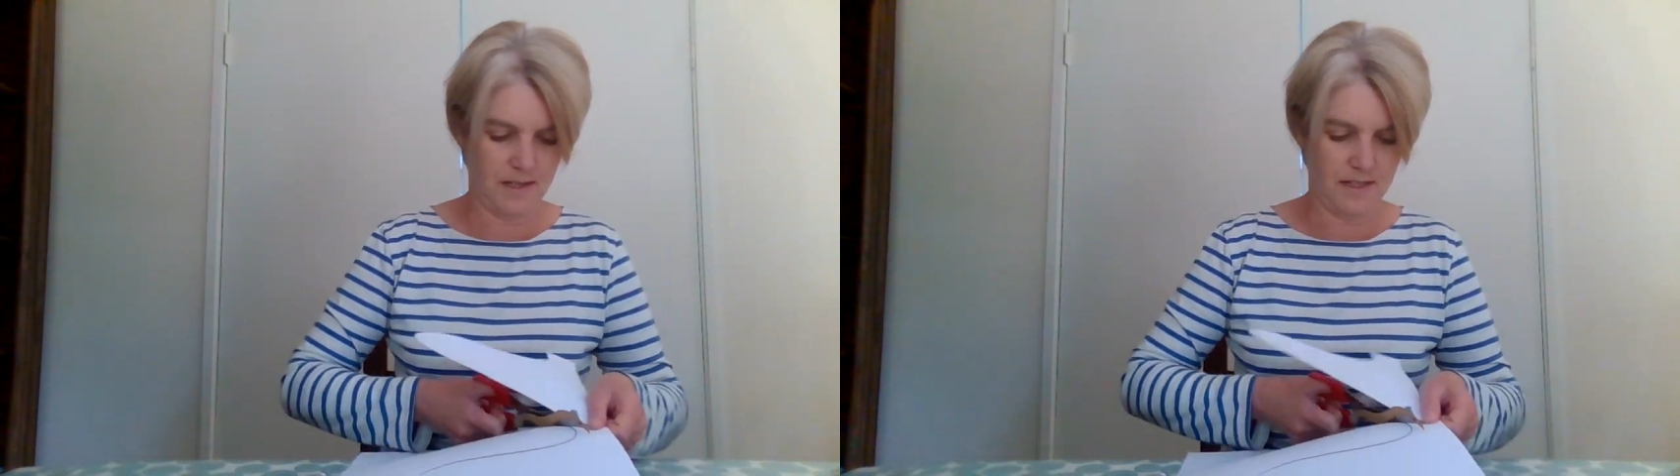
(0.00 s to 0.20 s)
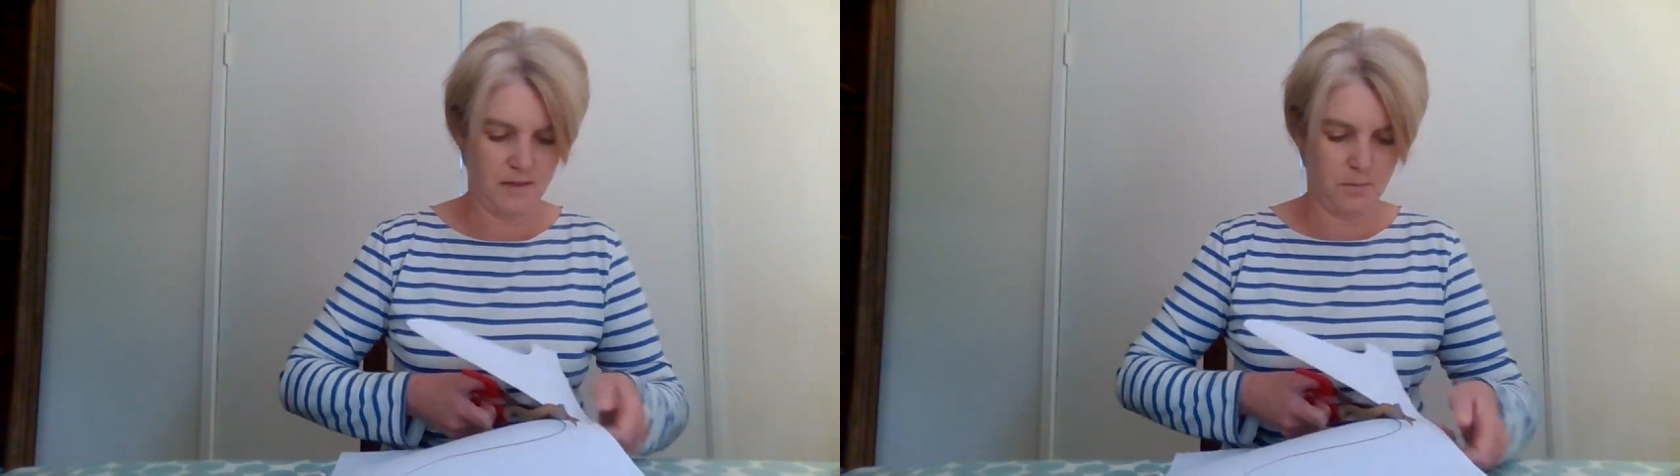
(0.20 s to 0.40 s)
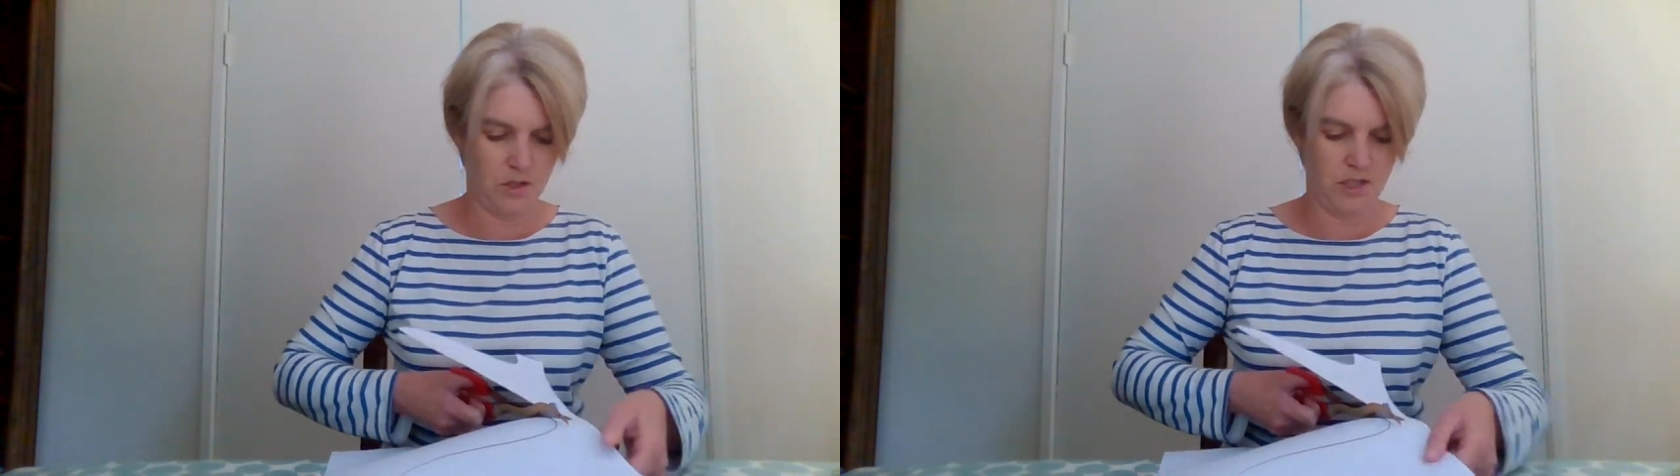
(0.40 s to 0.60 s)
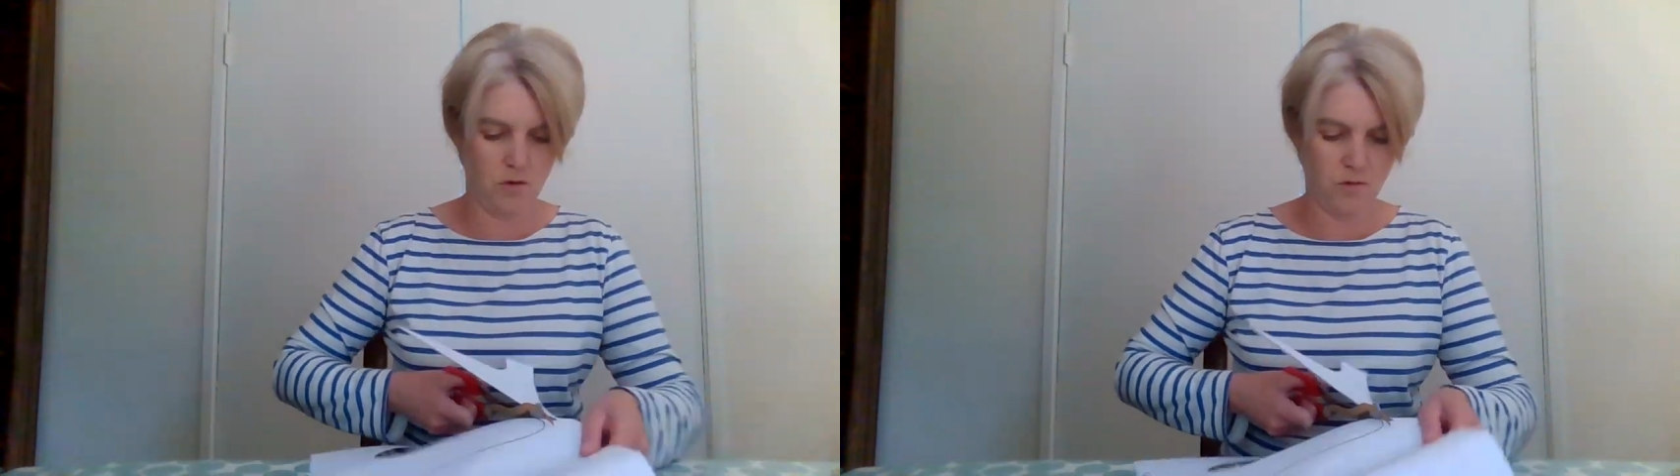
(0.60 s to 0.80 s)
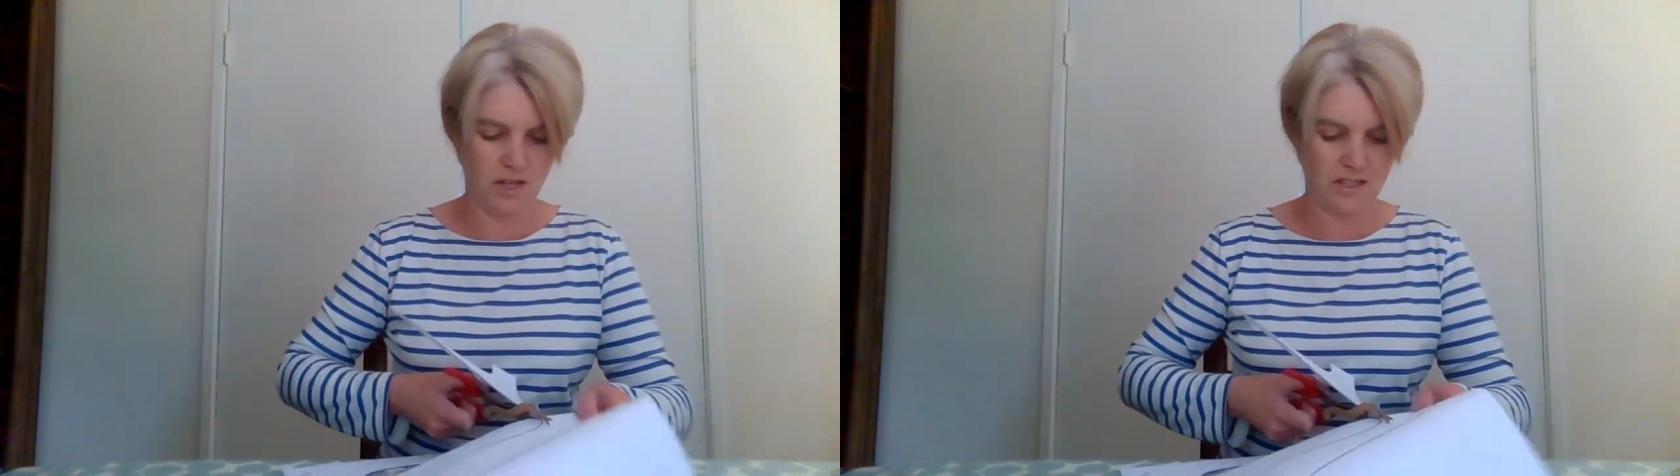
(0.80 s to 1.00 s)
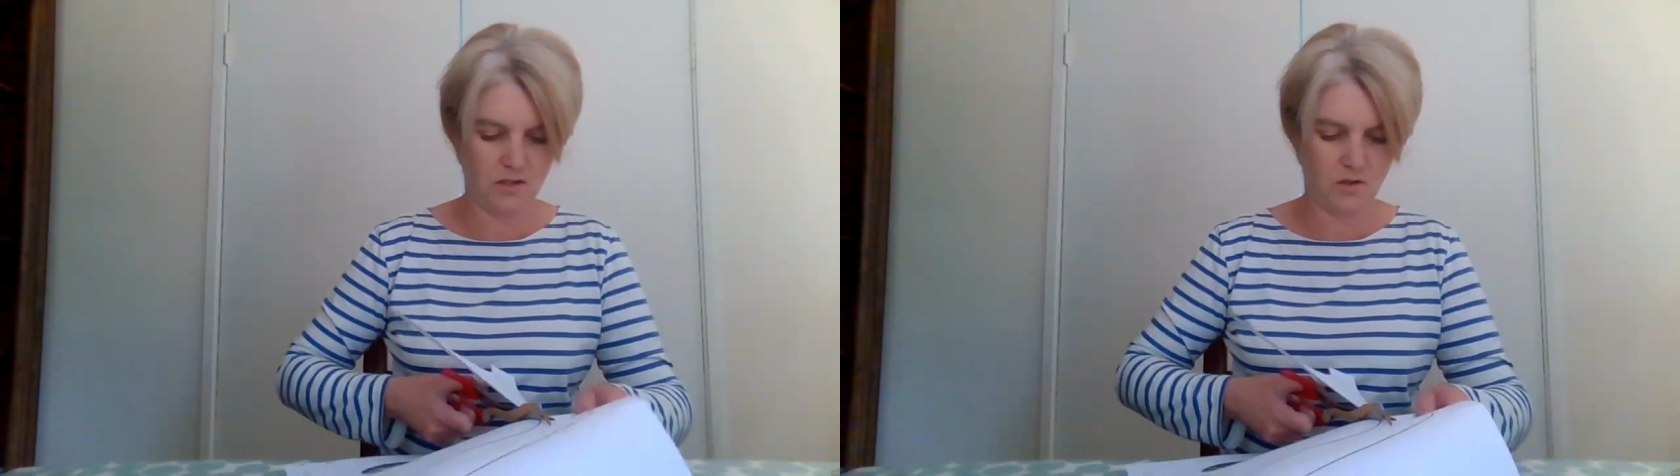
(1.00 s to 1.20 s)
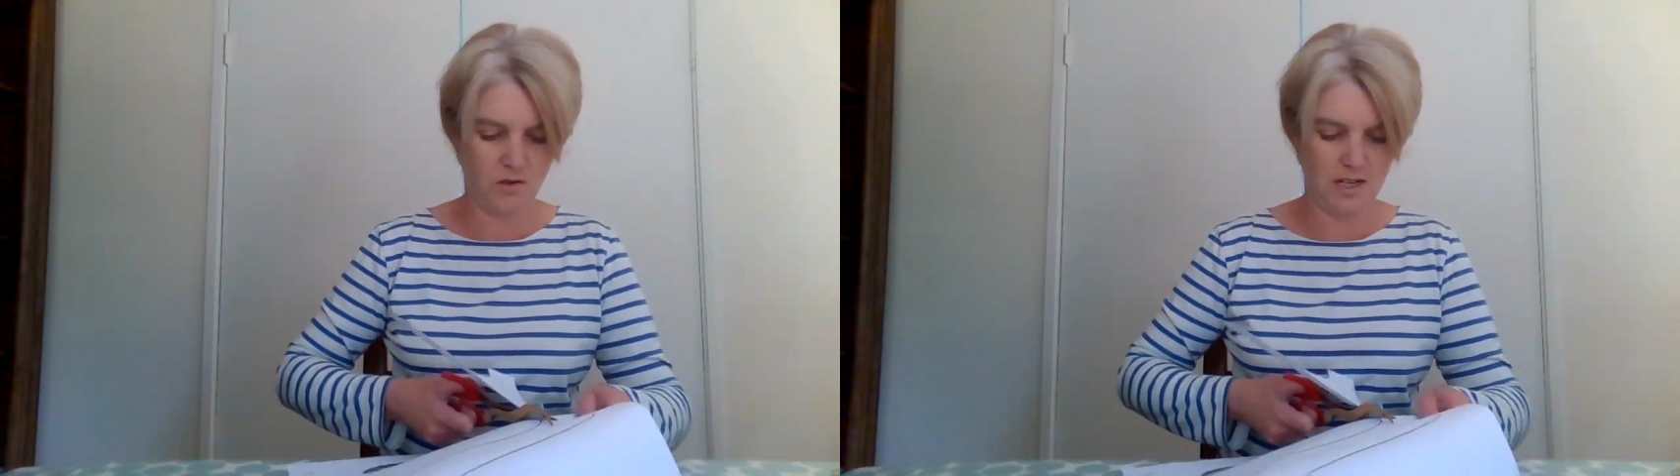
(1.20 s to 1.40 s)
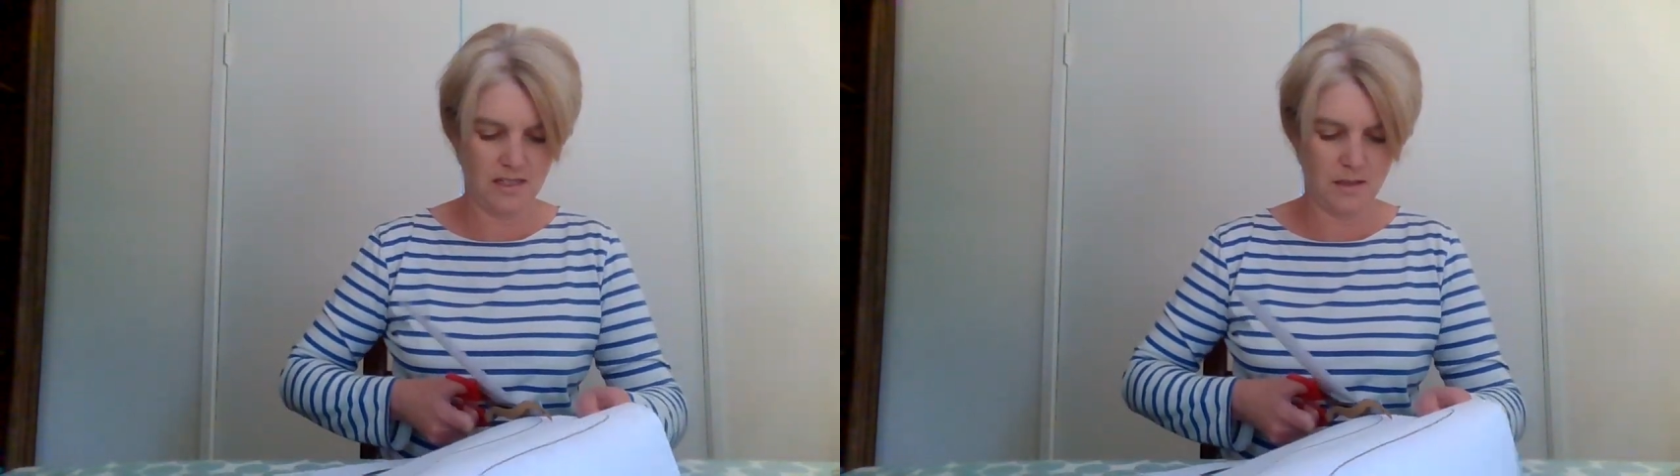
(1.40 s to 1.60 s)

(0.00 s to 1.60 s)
he's pushing all that soil out